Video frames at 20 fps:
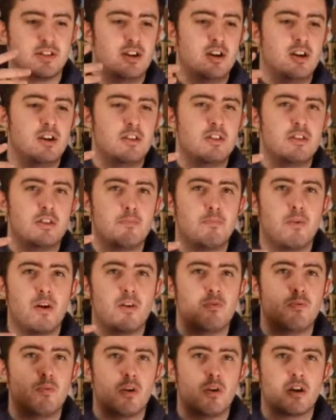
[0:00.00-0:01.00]
they're
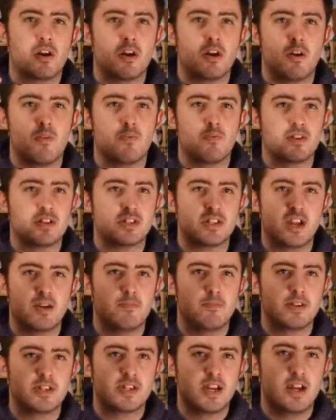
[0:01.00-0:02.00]
both working off the same
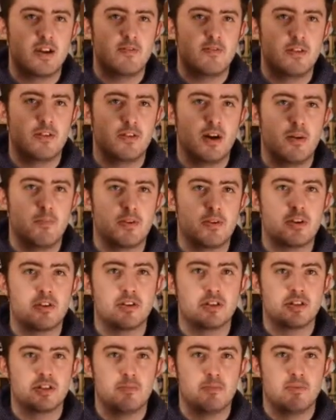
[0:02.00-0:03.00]
material, and
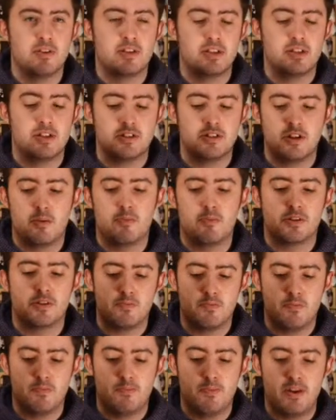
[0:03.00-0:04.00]
because there's not much
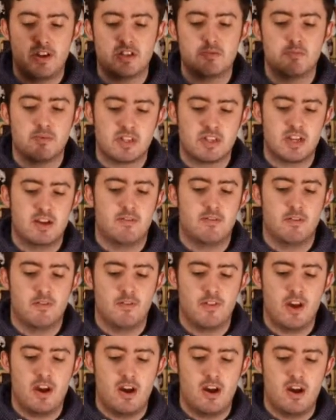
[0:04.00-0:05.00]
base material
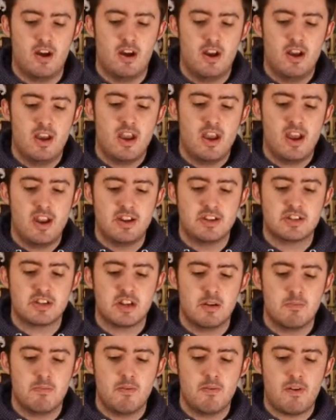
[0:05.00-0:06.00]
there, it is going to
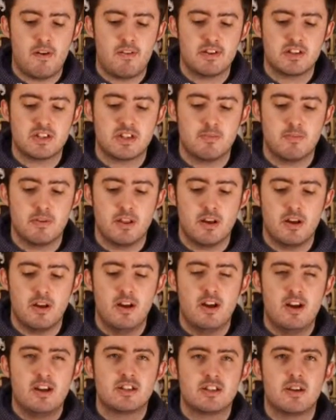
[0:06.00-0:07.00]
be very similar.
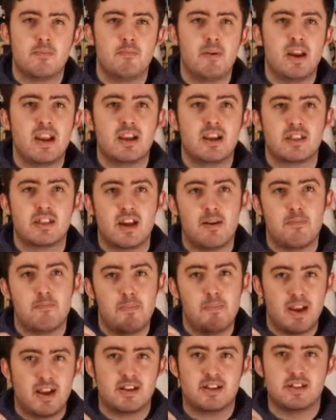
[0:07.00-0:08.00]
To make that
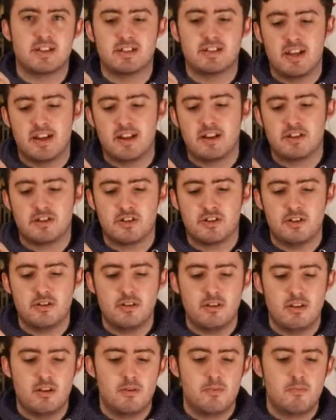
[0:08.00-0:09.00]
big distinction
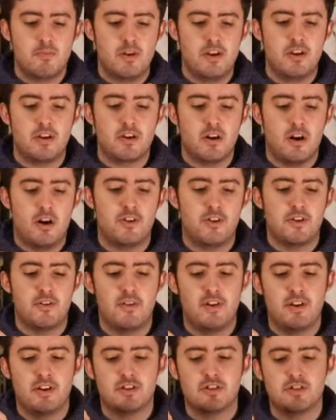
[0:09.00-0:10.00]
when you can't do it
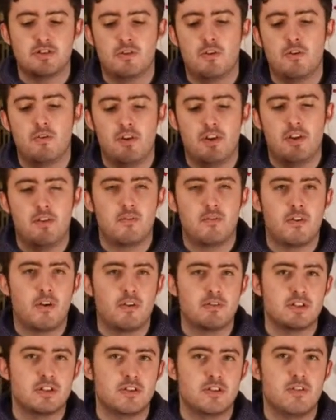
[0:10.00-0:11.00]
in a story, you've got
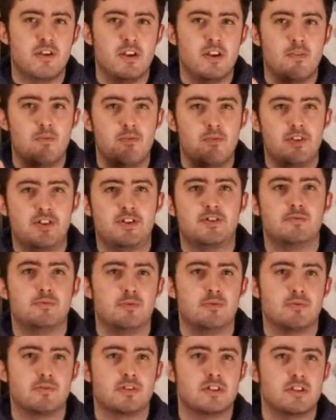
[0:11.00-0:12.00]
to do it in the
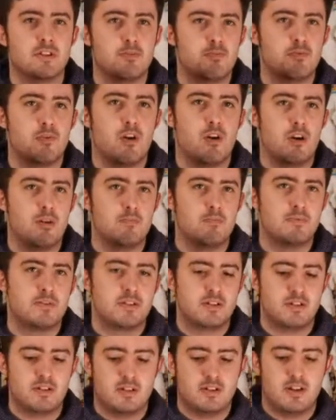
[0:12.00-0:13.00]
visuals and the
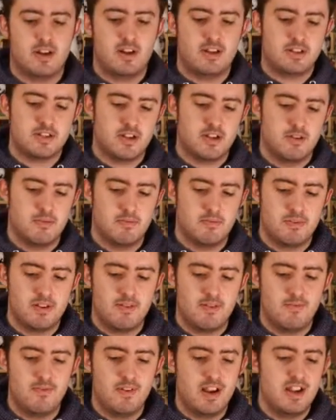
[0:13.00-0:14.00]
props. So you
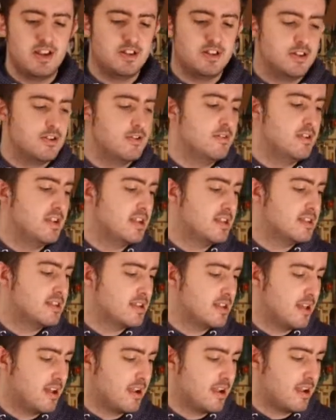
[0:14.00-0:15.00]
really do need to
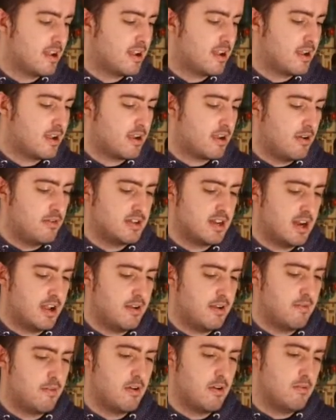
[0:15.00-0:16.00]
like go down
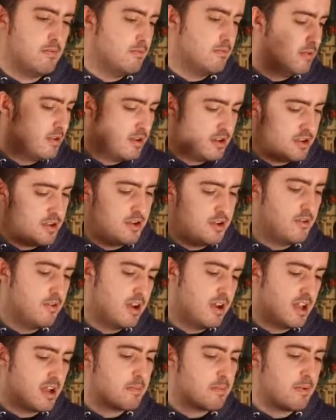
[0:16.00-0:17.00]
their own
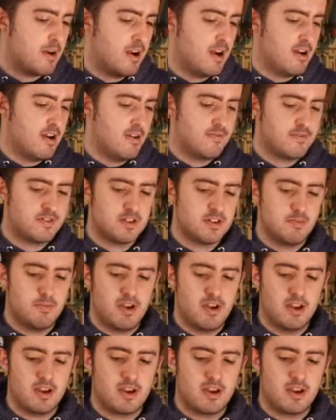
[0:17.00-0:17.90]
unique path to make